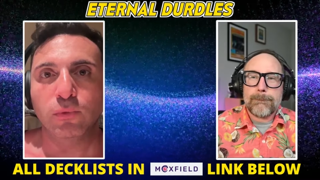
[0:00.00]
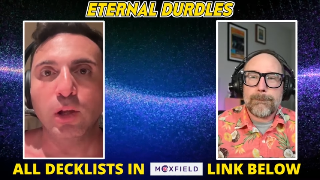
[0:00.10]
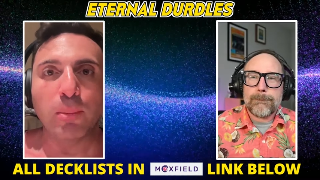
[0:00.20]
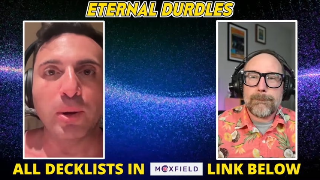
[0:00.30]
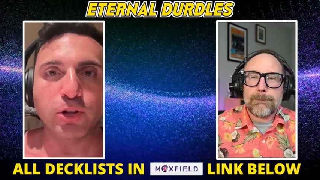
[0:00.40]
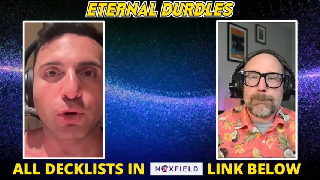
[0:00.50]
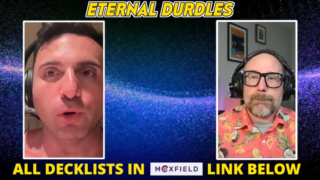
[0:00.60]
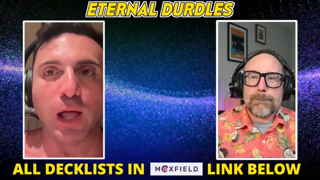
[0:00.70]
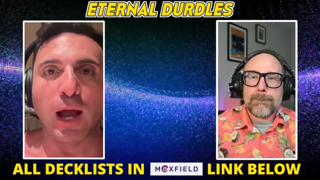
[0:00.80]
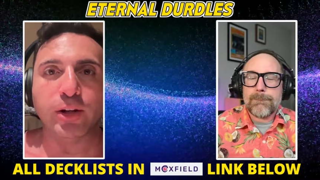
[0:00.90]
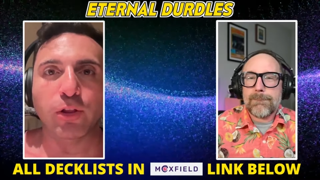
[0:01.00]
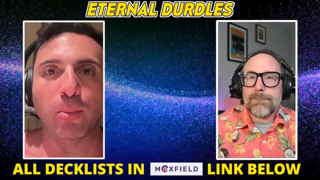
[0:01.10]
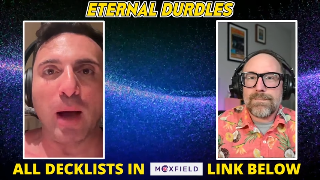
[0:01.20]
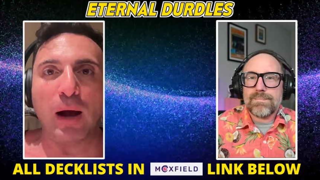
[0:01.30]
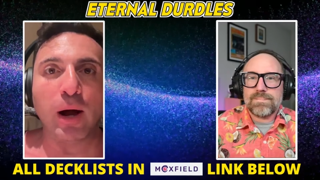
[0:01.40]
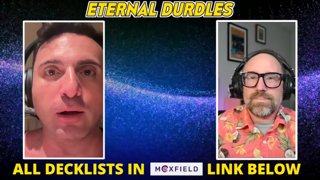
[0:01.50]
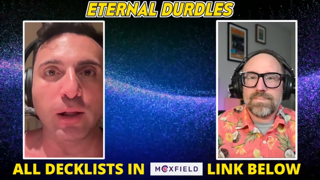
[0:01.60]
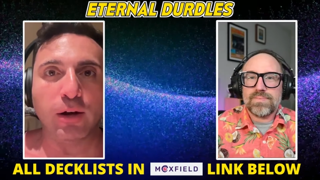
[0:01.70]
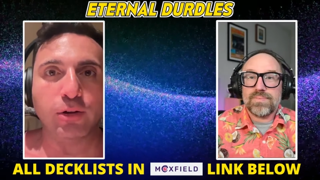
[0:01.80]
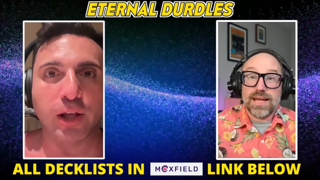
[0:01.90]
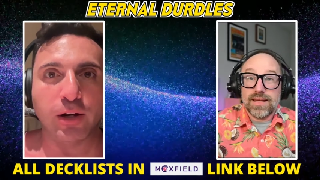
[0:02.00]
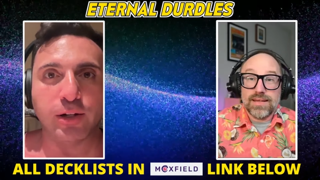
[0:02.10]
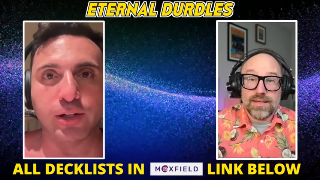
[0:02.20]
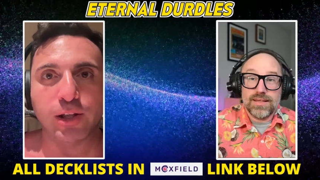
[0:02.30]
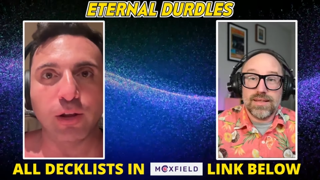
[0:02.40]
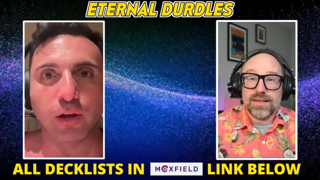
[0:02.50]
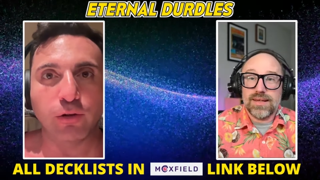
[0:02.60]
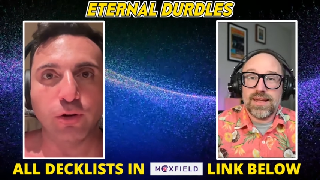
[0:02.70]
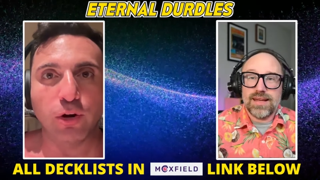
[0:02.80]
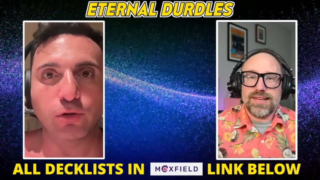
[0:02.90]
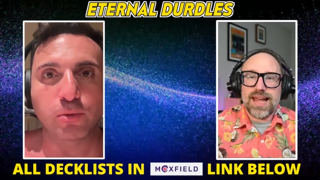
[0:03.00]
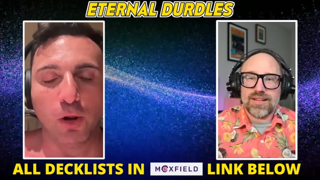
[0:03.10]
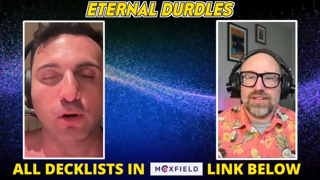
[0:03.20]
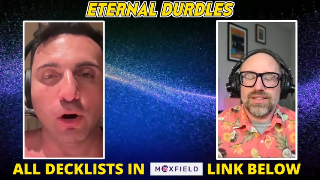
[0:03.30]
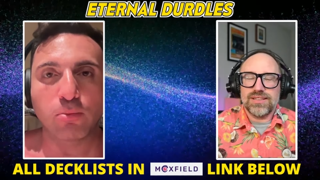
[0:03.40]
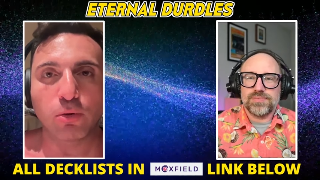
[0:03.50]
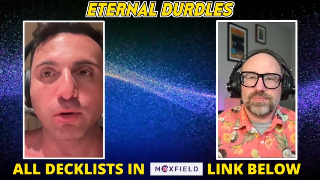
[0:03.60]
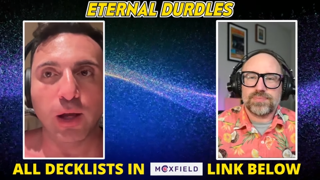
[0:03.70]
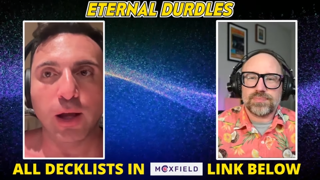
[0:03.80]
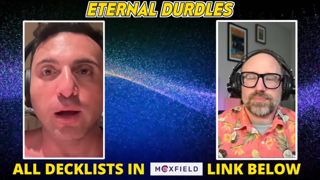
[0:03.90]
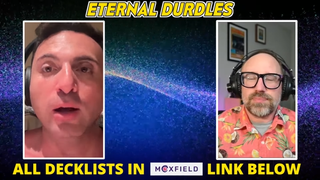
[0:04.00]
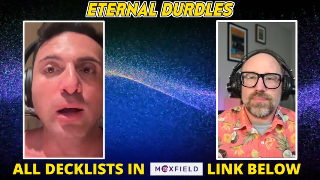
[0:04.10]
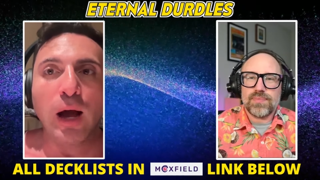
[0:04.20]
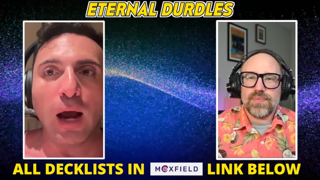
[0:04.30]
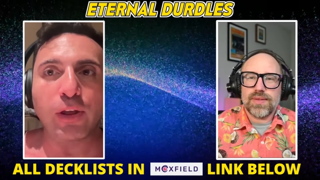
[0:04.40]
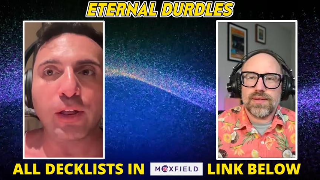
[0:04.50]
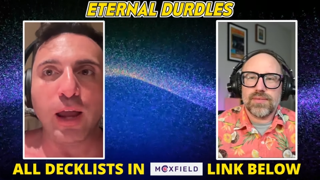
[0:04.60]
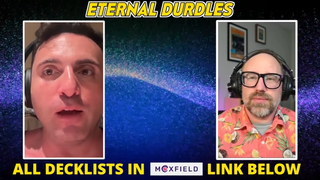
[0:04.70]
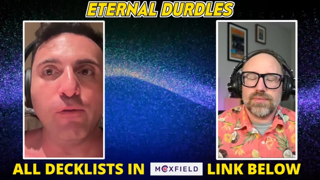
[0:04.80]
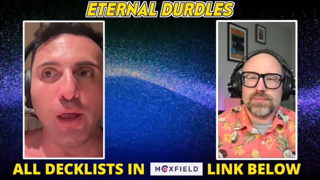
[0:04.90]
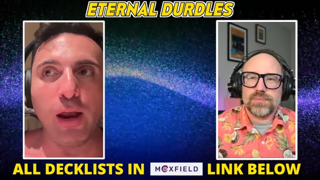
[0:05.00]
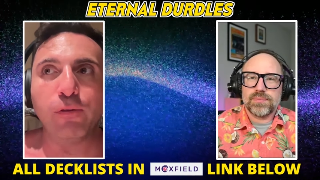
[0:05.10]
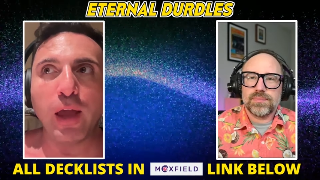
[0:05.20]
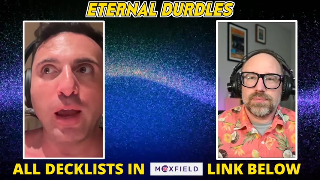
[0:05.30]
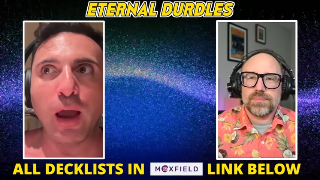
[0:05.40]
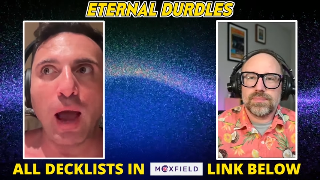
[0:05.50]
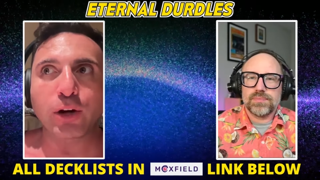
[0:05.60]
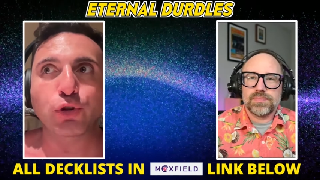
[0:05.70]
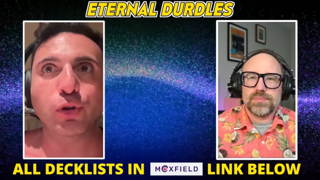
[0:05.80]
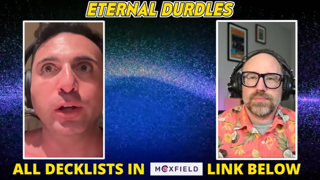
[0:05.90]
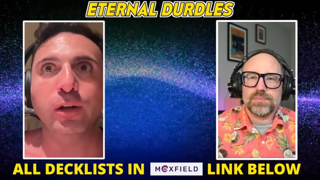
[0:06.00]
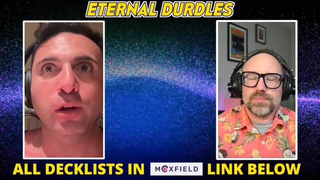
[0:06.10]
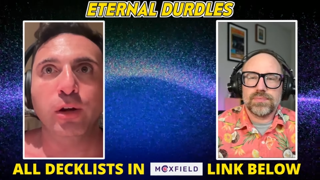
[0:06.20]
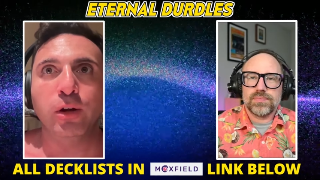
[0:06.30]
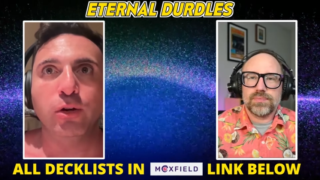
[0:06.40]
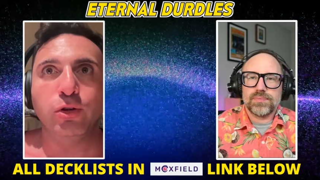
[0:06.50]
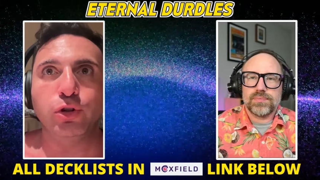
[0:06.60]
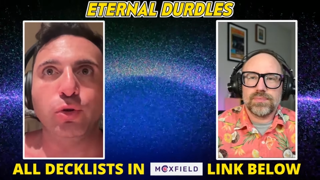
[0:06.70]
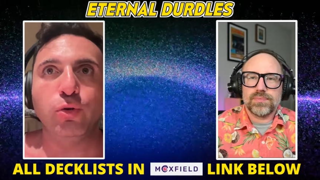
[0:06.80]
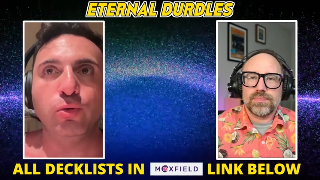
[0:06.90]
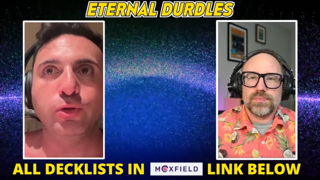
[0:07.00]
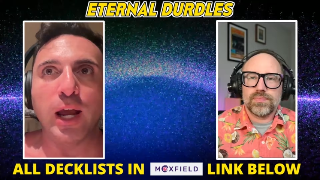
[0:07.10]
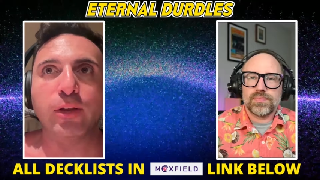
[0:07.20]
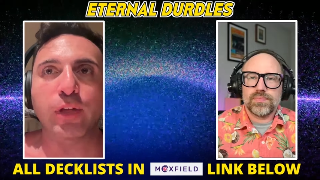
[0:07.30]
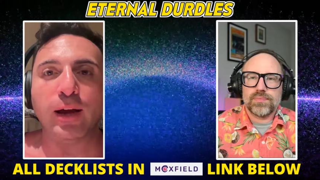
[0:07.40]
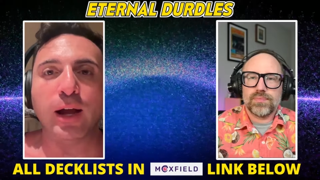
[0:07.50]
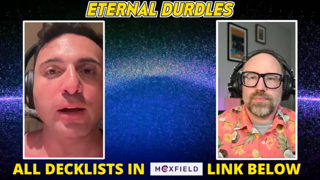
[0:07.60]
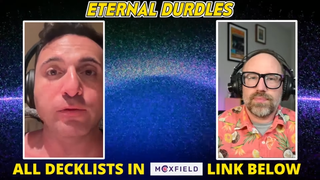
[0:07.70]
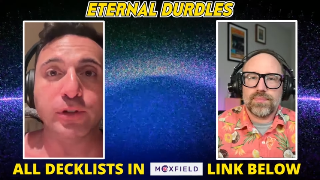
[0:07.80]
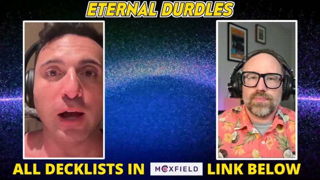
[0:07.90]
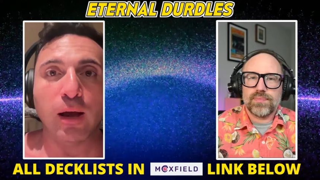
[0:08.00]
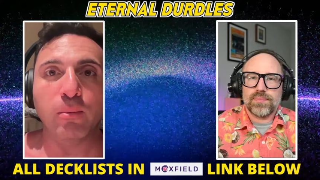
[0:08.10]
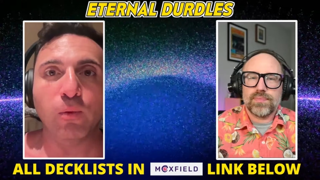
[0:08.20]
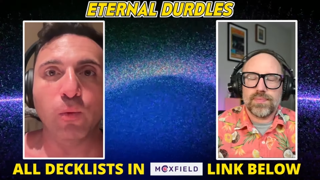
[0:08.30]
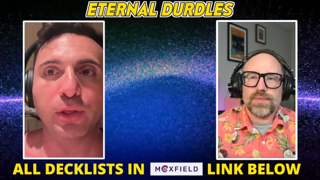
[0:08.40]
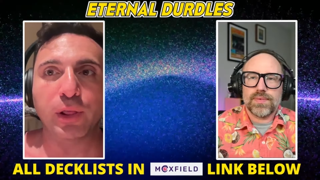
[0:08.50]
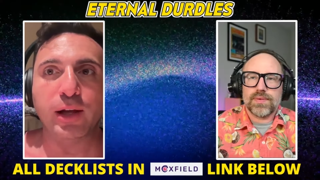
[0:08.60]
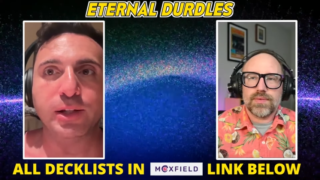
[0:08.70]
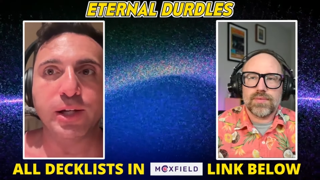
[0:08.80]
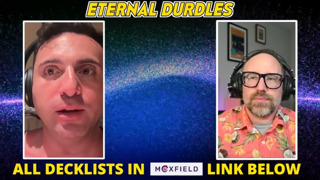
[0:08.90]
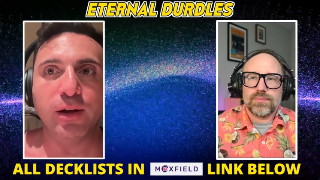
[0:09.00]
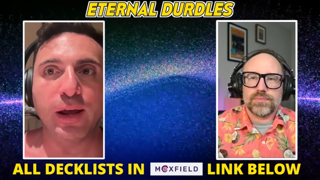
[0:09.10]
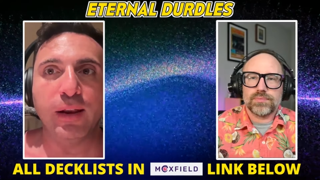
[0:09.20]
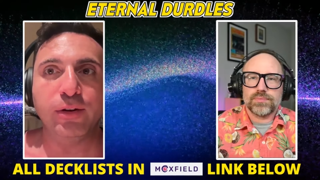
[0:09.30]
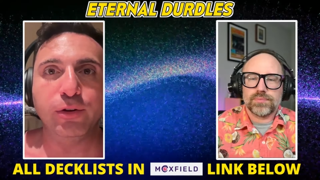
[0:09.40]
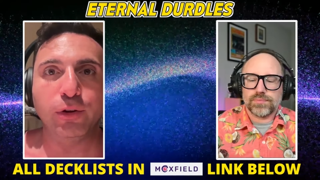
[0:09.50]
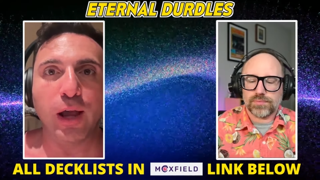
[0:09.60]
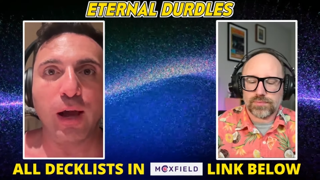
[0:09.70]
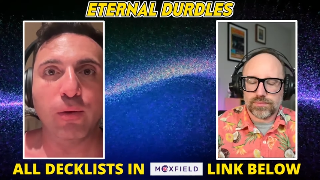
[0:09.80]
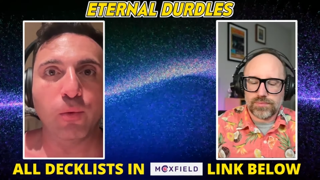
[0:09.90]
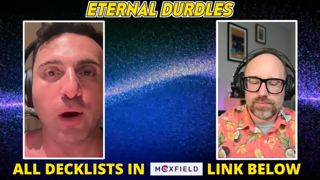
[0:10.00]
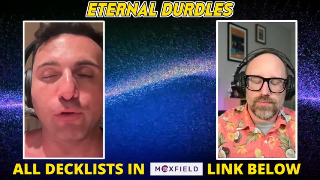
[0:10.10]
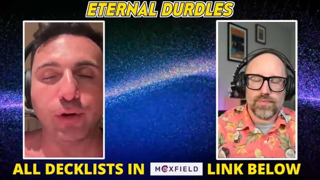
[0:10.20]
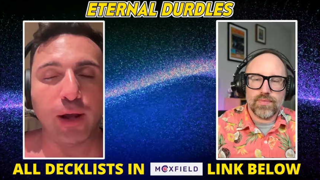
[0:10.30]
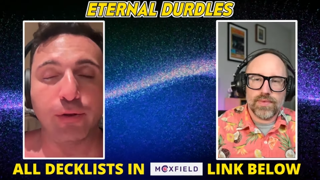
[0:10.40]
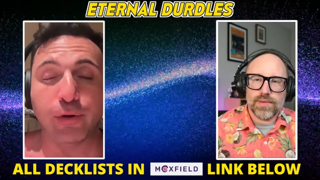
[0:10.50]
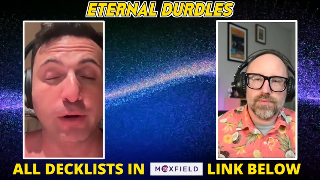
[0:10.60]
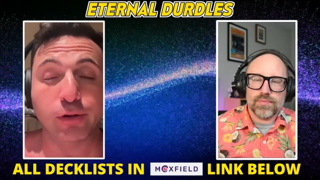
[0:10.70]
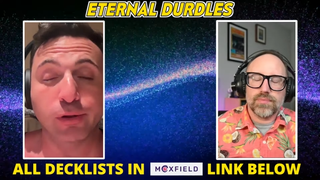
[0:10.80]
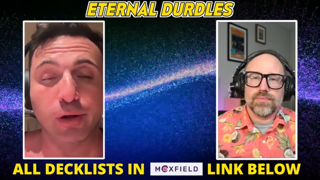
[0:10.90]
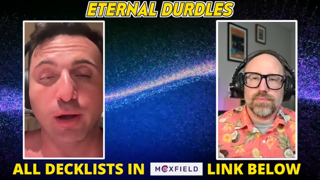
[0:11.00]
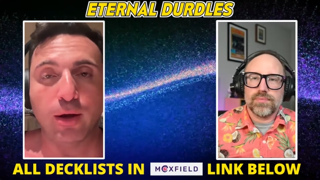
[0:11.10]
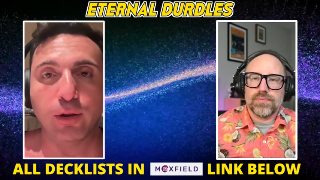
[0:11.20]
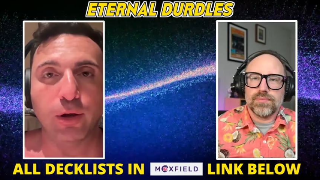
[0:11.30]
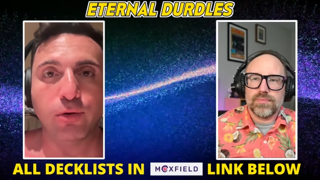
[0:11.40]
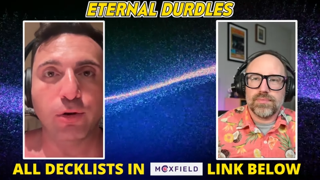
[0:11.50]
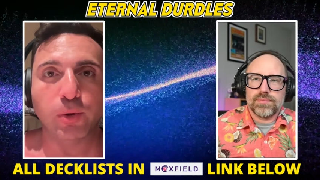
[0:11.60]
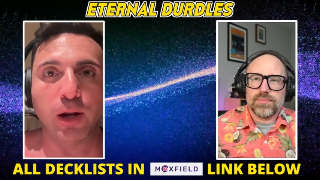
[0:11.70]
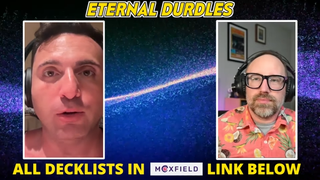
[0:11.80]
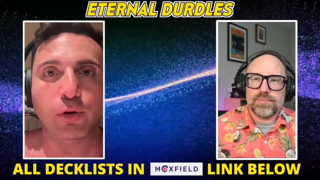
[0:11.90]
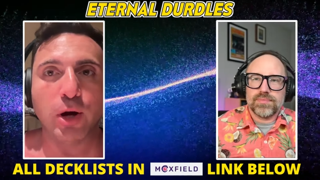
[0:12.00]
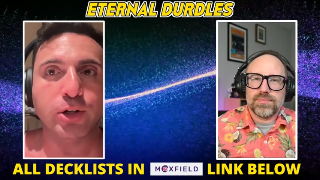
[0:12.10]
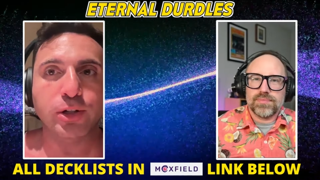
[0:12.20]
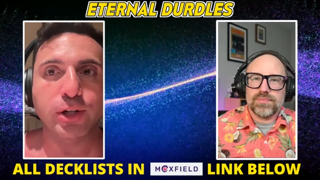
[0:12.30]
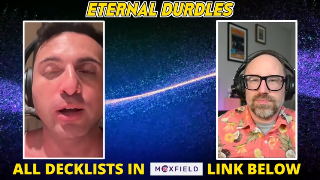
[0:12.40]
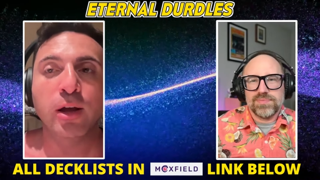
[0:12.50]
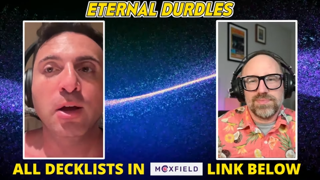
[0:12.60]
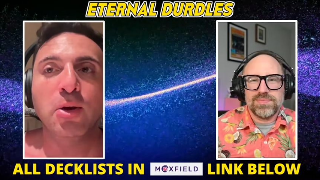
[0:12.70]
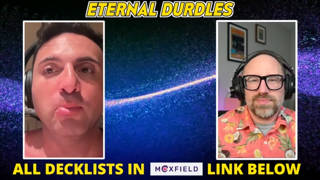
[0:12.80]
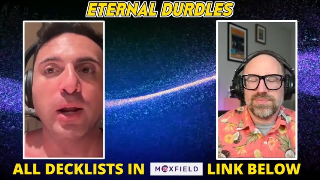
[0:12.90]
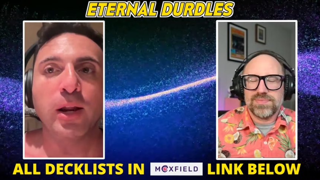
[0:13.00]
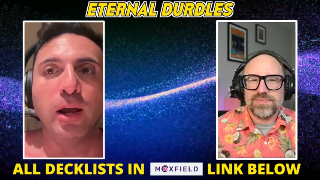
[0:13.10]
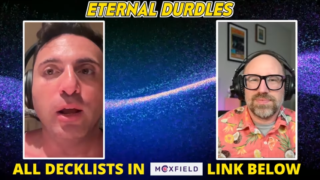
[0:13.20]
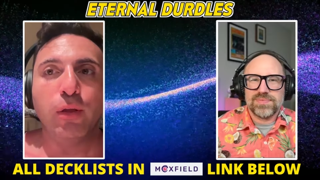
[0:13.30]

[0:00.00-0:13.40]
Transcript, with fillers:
Speaker 1: Yeah, because they're reliant on the power outliers that exist in the you know exactly. smaller card pool. Yeah, yeah. I think like if if they actually do take that kind of time with legacy and look at whatever data they're actually looking at. Like, who knows what they're actually seeing? But